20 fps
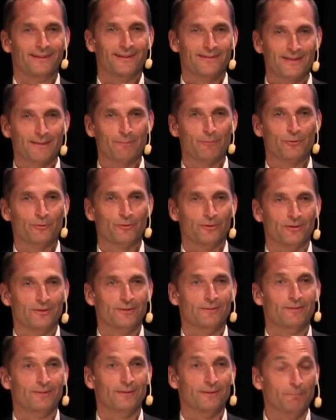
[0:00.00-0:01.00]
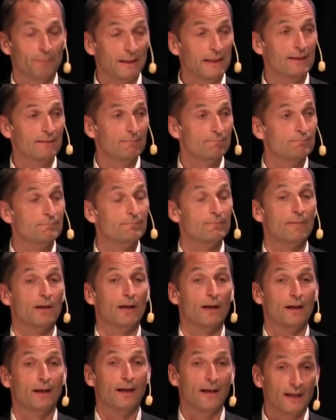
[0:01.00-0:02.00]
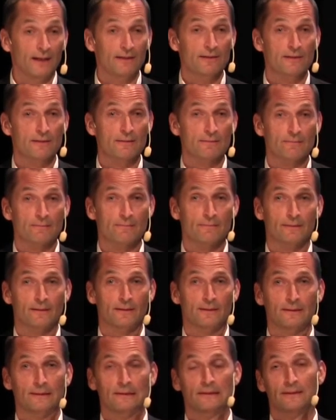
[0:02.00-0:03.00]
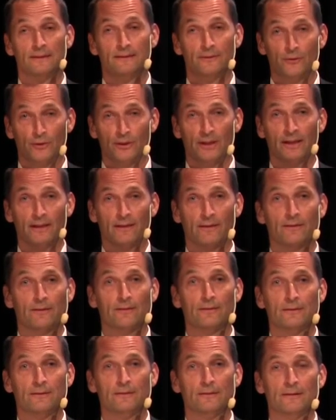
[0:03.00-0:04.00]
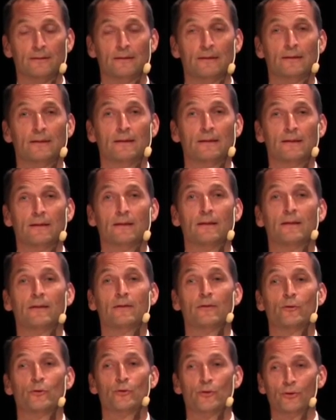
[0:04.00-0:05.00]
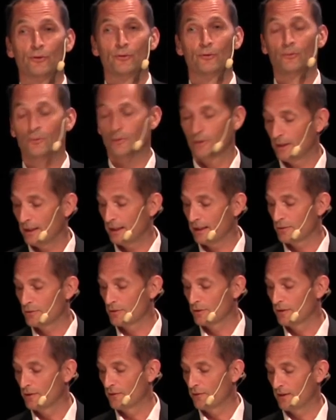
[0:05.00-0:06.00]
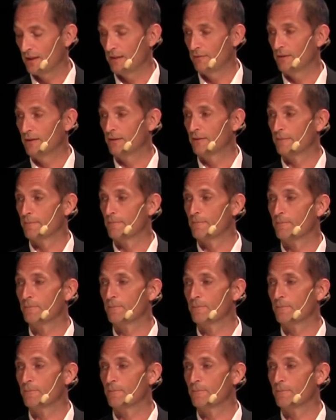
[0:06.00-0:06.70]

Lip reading: it's up to me, us, together, to actually save it.